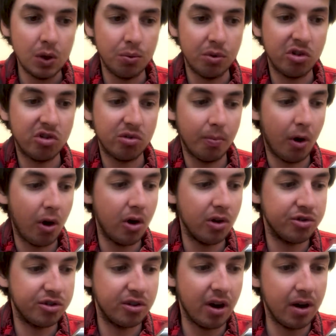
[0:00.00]
small
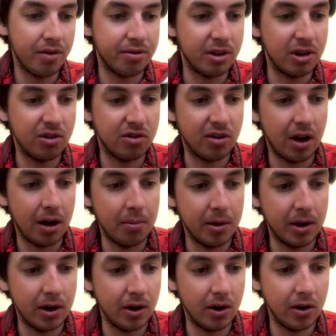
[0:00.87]
stuff this time of
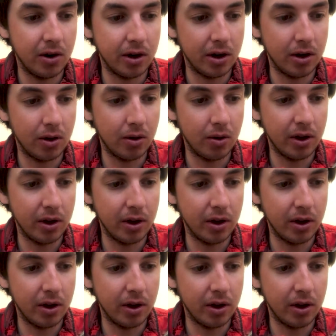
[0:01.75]
year. You know,